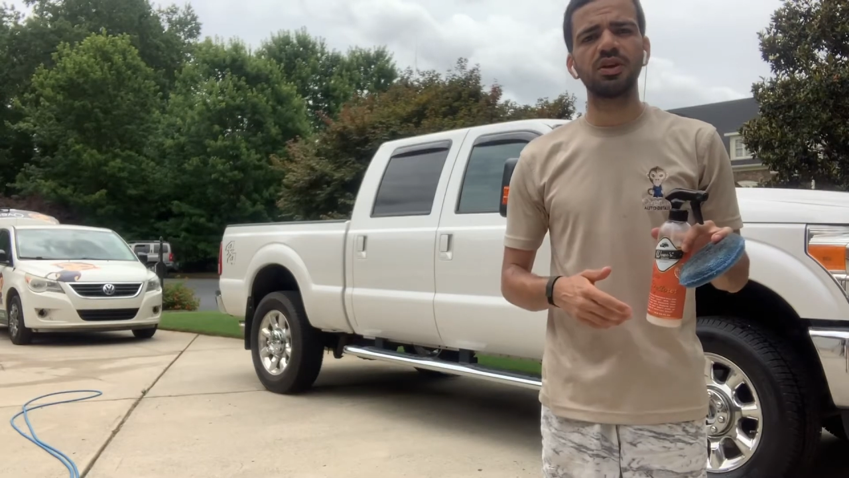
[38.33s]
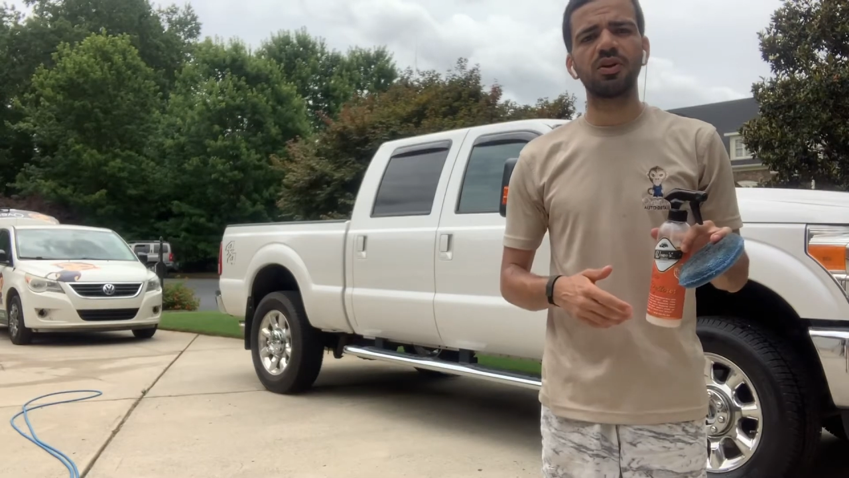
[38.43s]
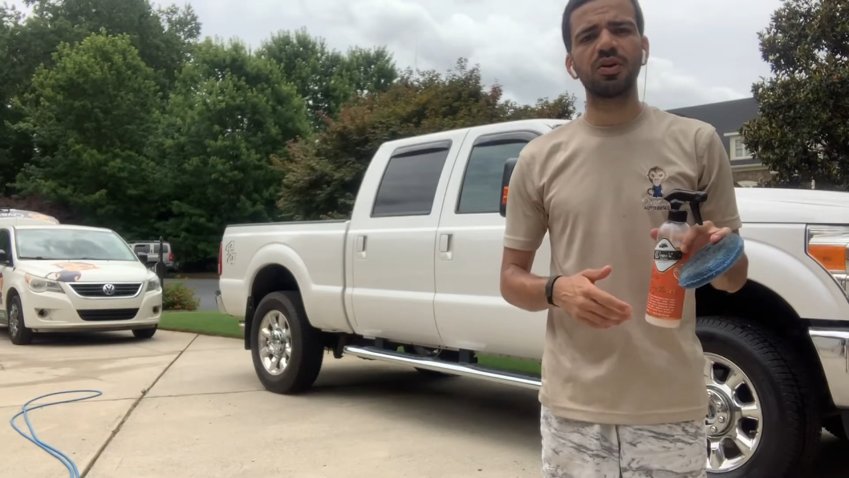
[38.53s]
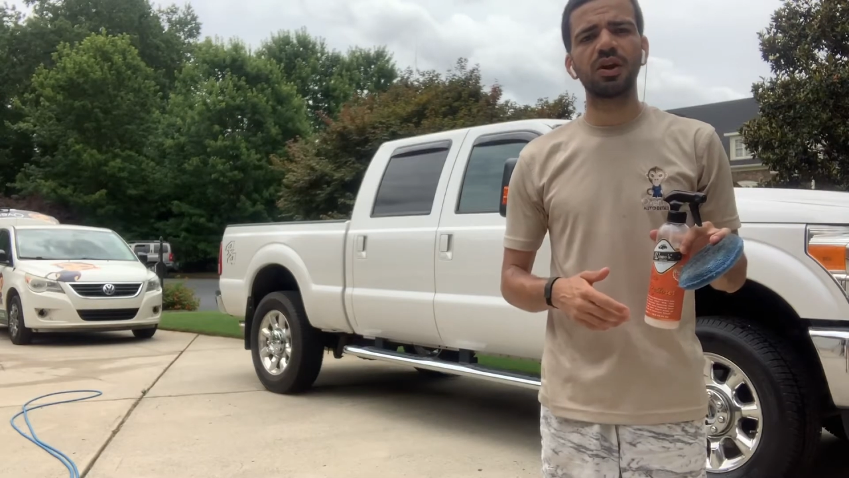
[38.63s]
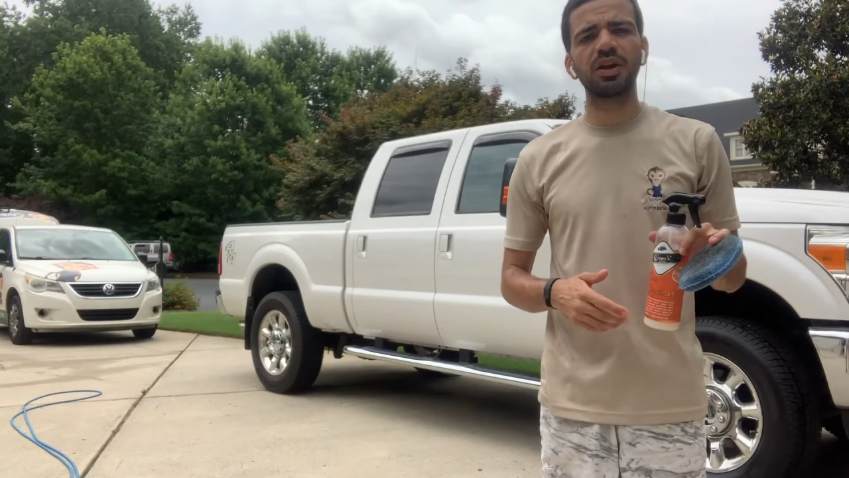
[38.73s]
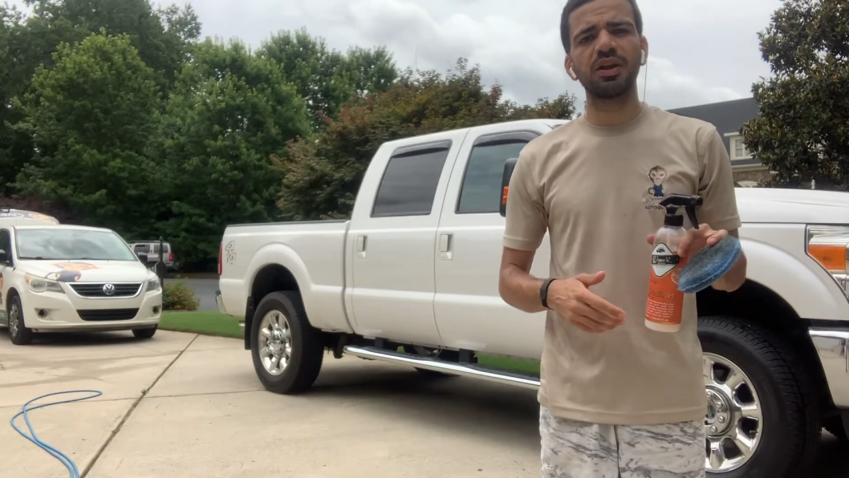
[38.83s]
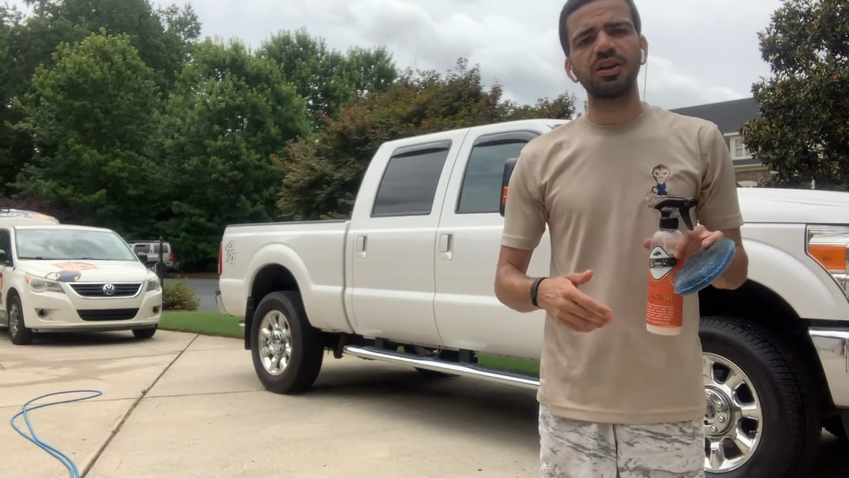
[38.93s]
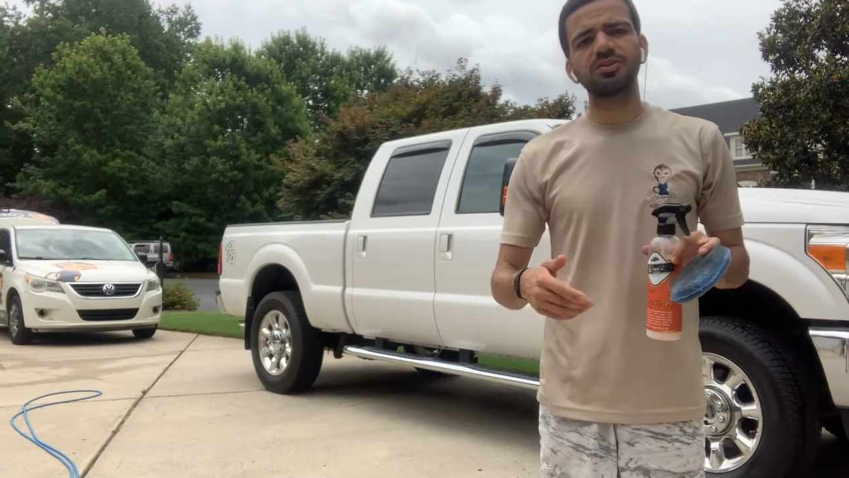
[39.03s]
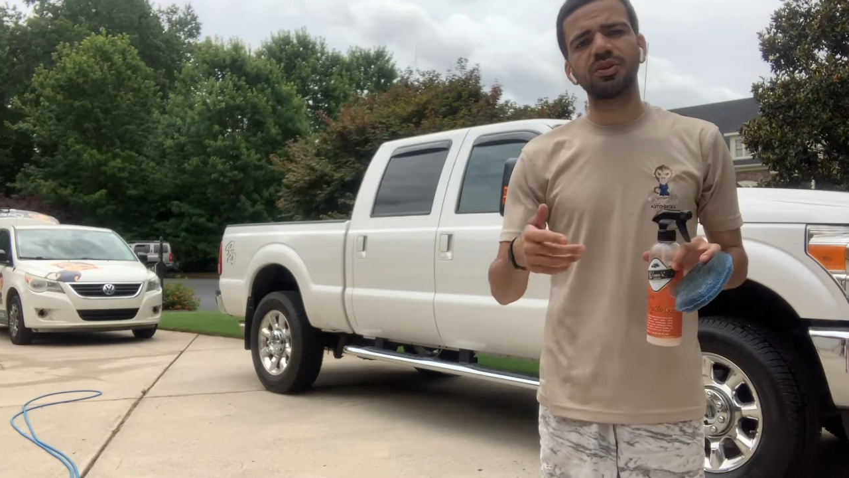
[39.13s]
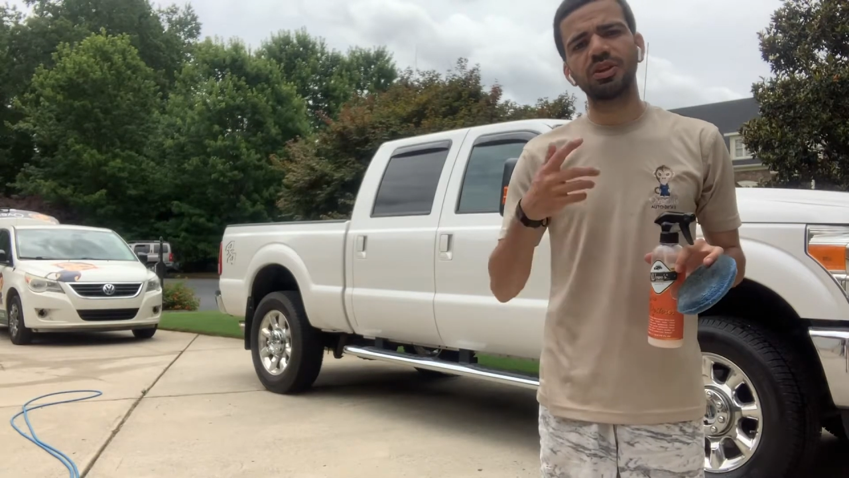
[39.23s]
All right,
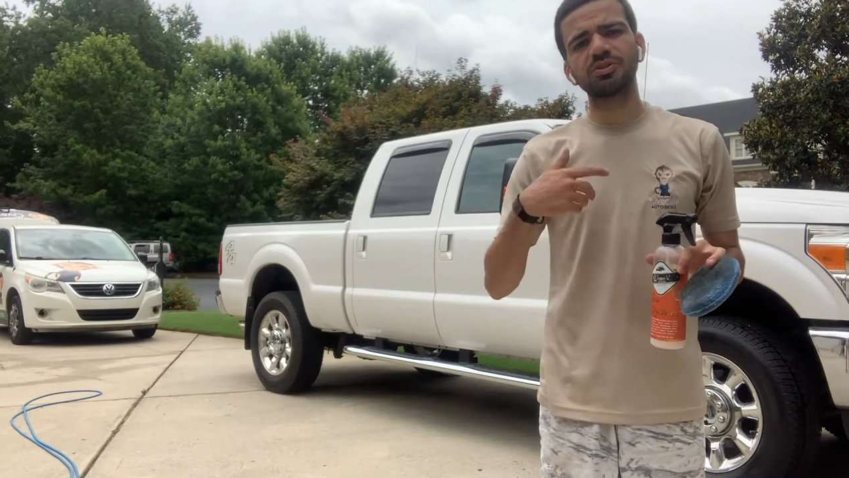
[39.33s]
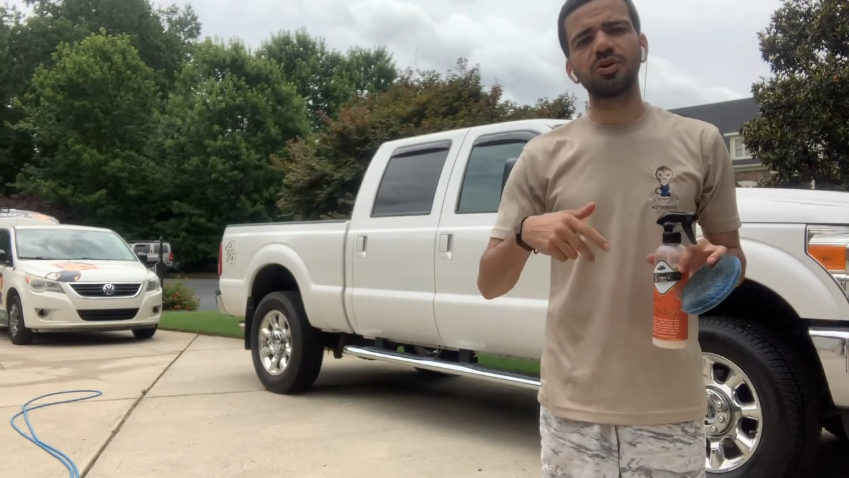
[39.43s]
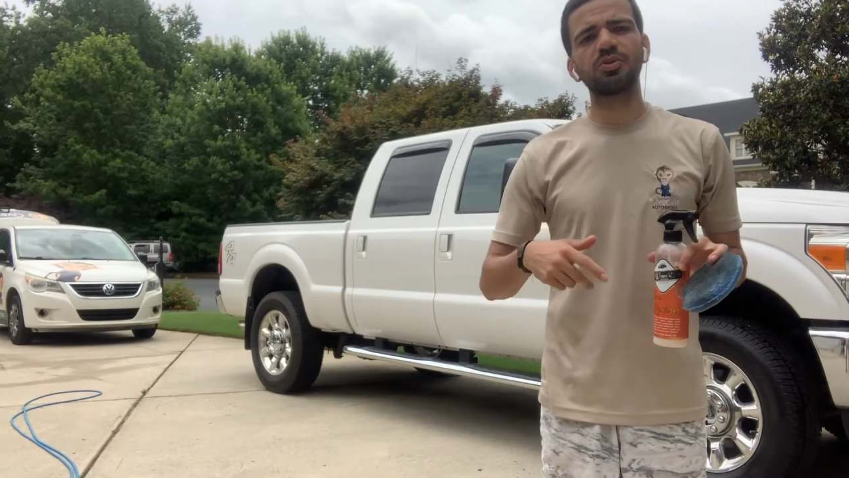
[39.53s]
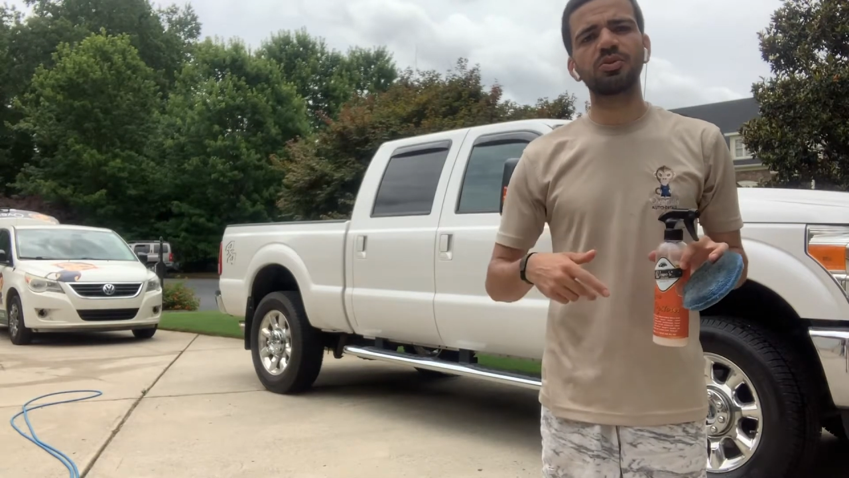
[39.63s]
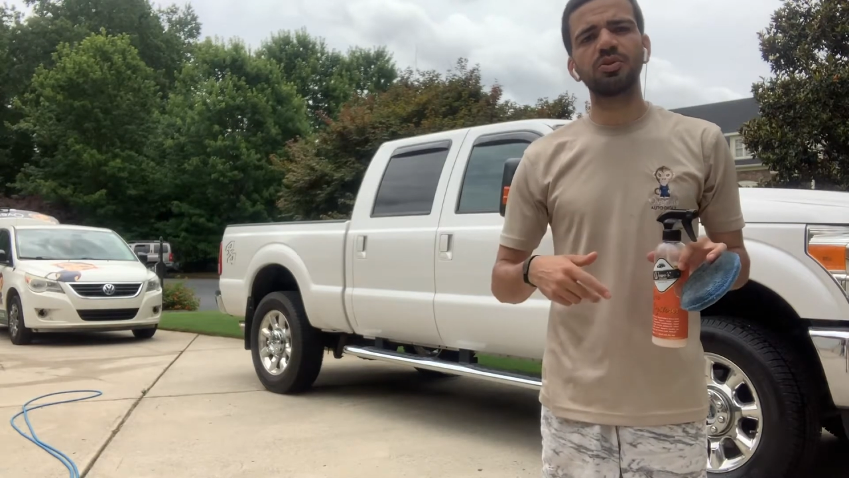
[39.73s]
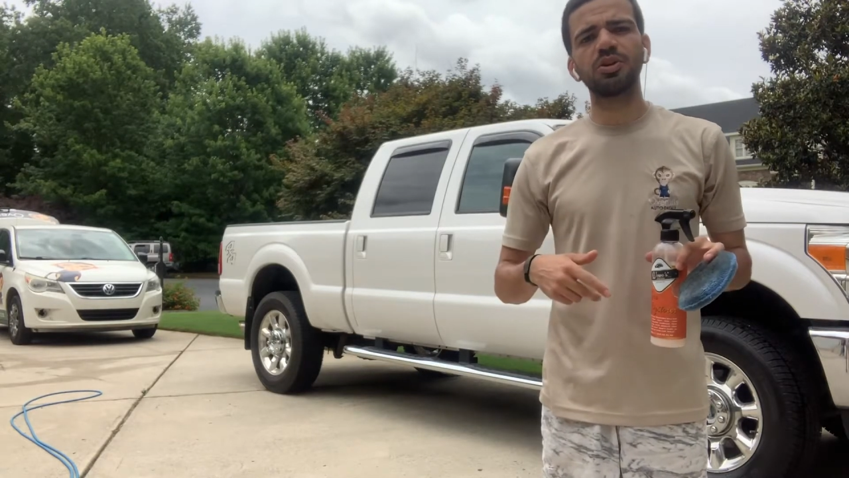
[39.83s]
so let's go through